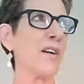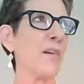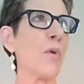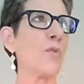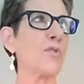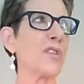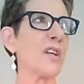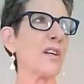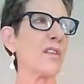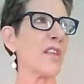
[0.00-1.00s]
most,
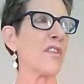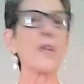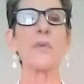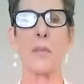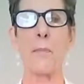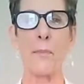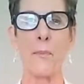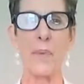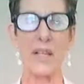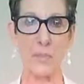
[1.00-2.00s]
the thing with the
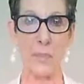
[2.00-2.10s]
biggest